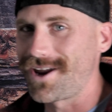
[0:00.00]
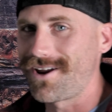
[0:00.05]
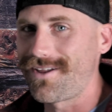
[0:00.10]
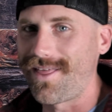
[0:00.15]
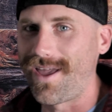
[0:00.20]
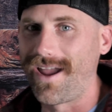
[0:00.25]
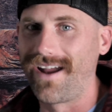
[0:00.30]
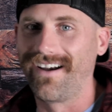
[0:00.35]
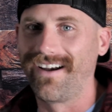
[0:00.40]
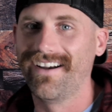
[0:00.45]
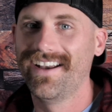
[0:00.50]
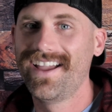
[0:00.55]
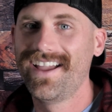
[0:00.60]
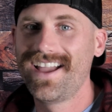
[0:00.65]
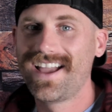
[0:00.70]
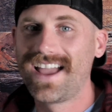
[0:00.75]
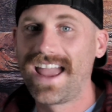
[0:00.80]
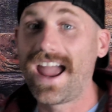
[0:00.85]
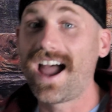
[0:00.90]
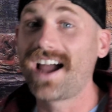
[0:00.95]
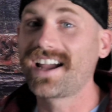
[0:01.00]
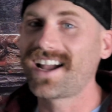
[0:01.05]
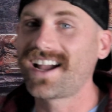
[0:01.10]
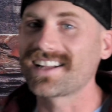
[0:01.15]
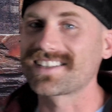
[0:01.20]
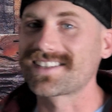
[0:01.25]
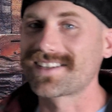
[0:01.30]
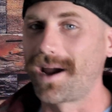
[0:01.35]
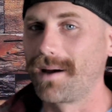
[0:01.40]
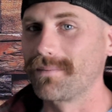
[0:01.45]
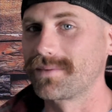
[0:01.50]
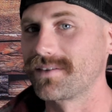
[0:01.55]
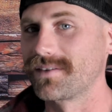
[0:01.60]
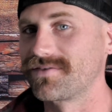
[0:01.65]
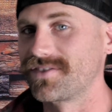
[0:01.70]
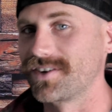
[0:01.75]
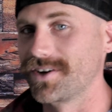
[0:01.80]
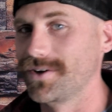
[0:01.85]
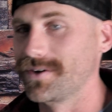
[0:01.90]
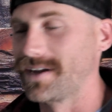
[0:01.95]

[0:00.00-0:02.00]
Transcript: you there. Hey, I got something for you